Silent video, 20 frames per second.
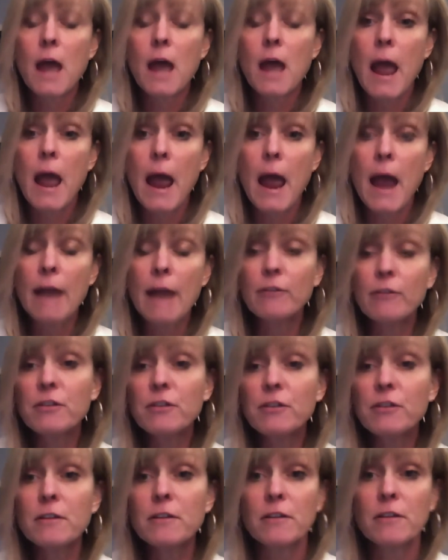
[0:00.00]
And everything that
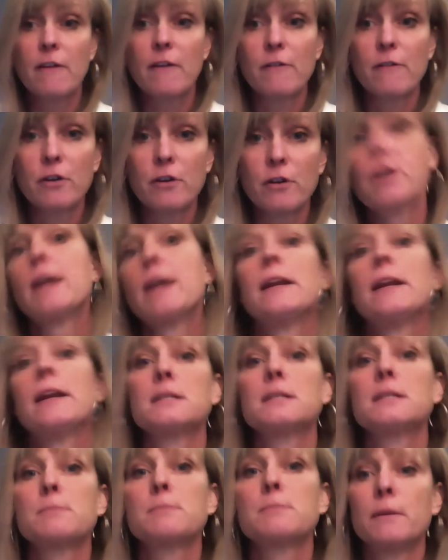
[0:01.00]
they've ever created has
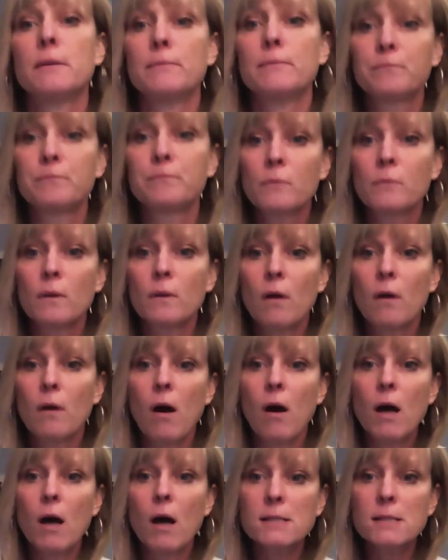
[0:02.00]
been
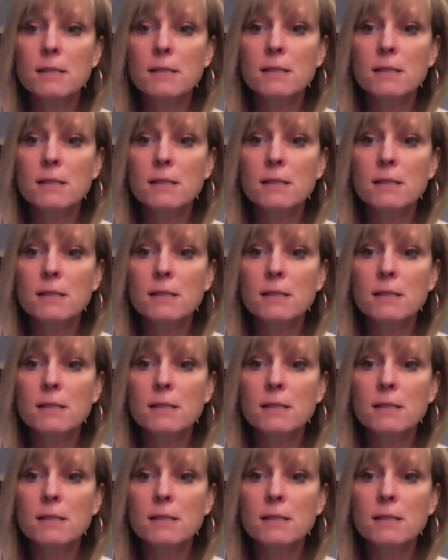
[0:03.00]
awesome.